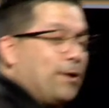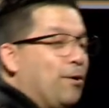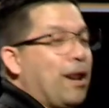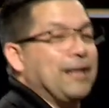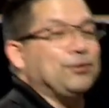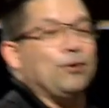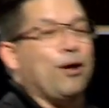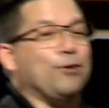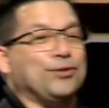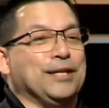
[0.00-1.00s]
don't like Joel
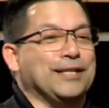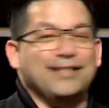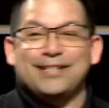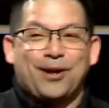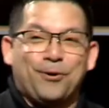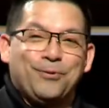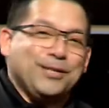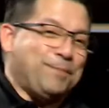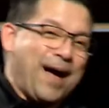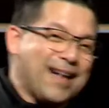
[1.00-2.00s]
Osteen because he's always
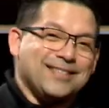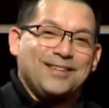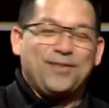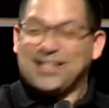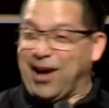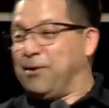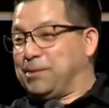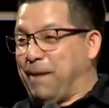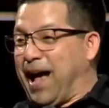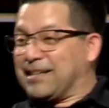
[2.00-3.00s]
positive. He's always
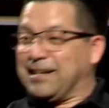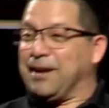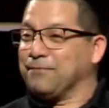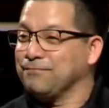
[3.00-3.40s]
positive.